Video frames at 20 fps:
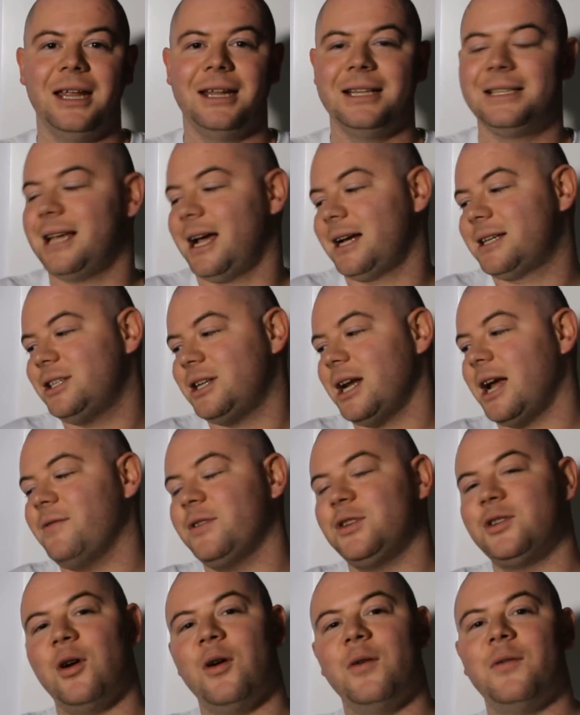The taxi driver
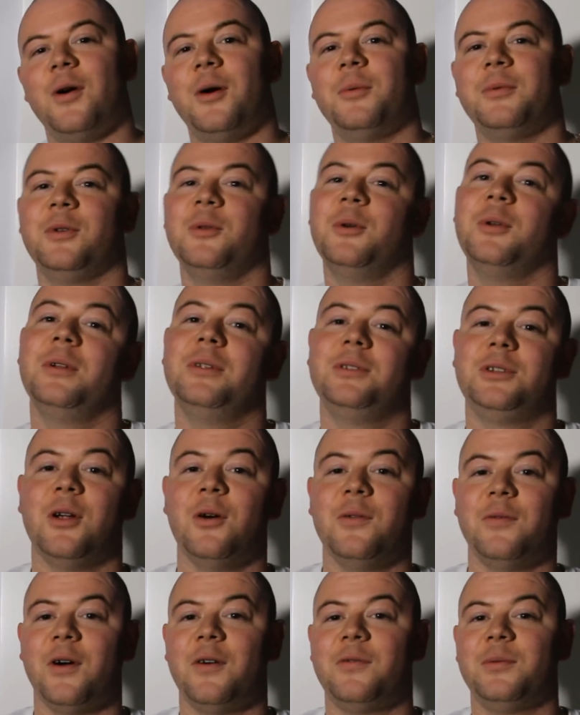drove off
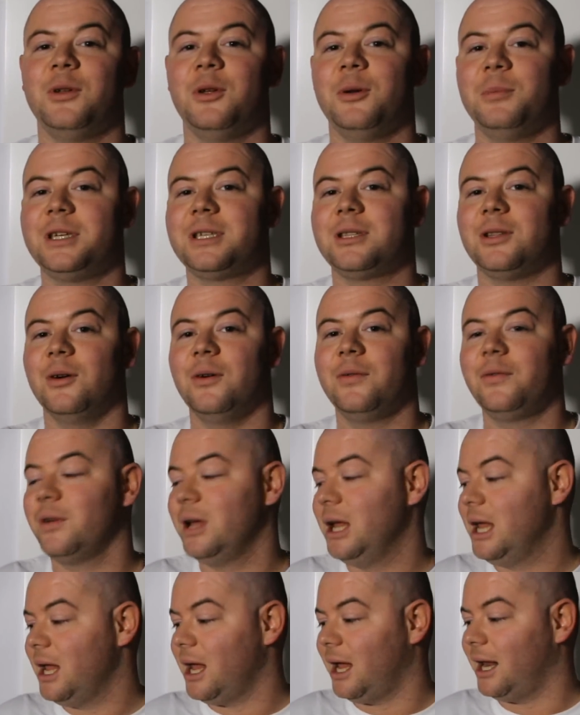with all my stuff.